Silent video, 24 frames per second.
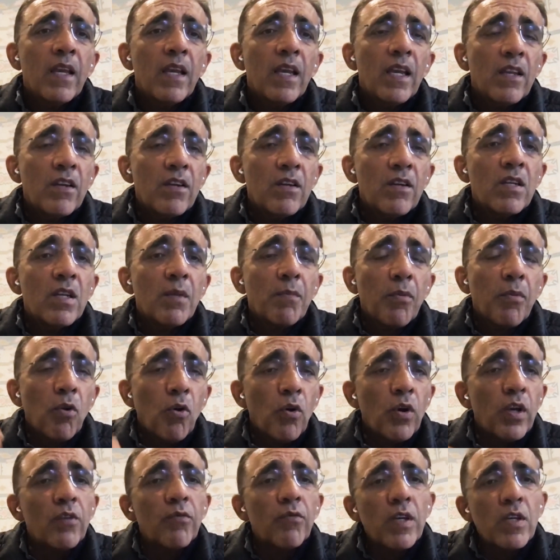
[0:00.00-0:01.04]
in
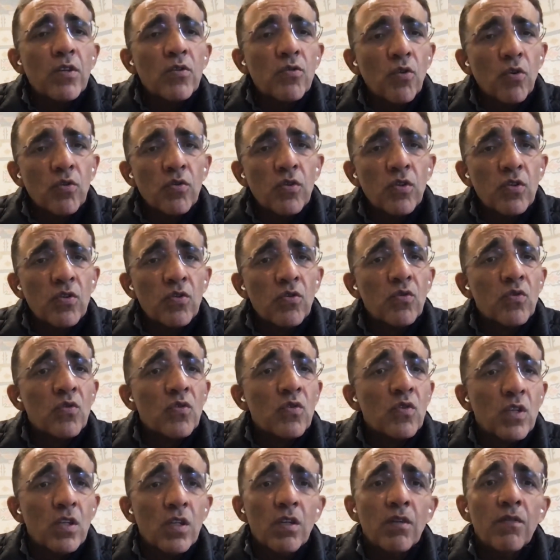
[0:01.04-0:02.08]
deploying resources to
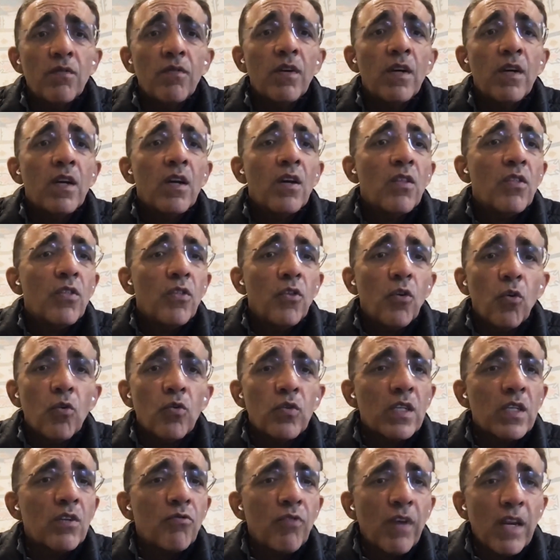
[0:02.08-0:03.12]
serve
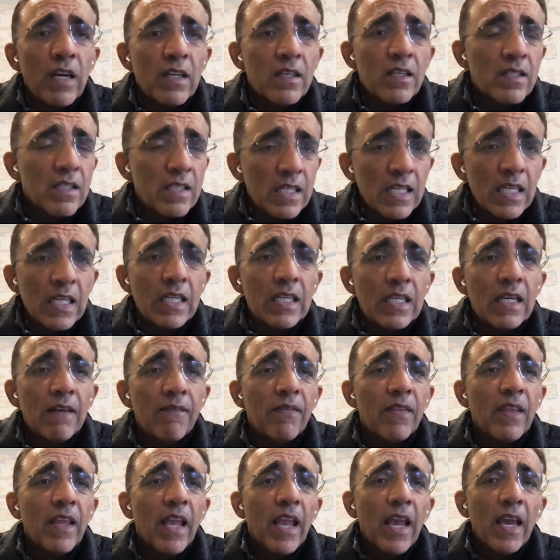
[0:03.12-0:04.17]
those in greatest need,
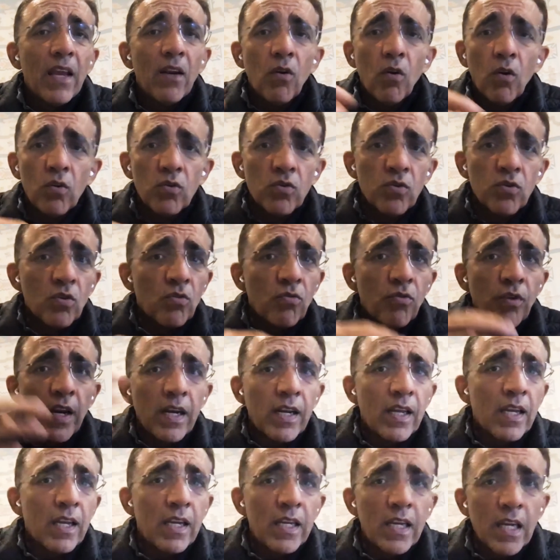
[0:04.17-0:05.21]
and also
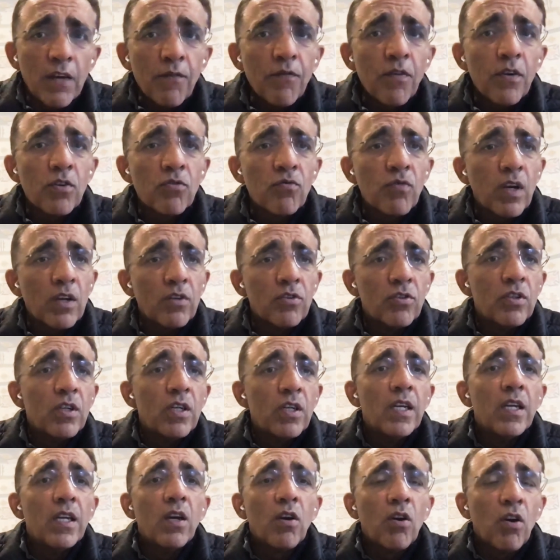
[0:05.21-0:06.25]
creating an
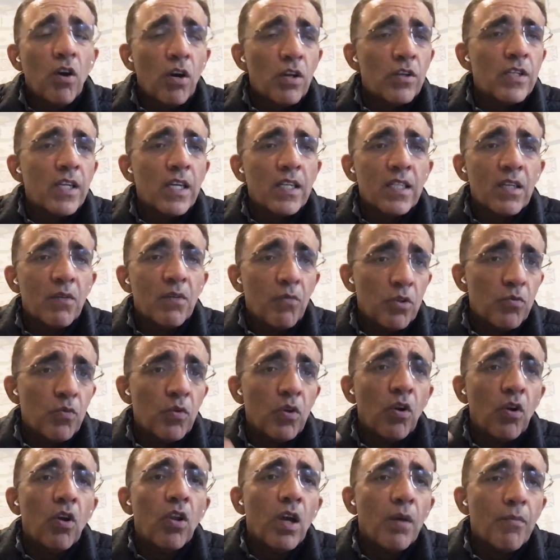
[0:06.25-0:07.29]
infrastructure and a context in which
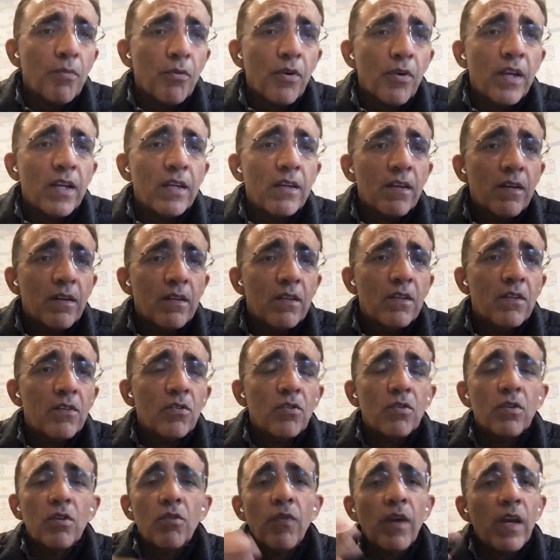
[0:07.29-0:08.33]
we all operate. So the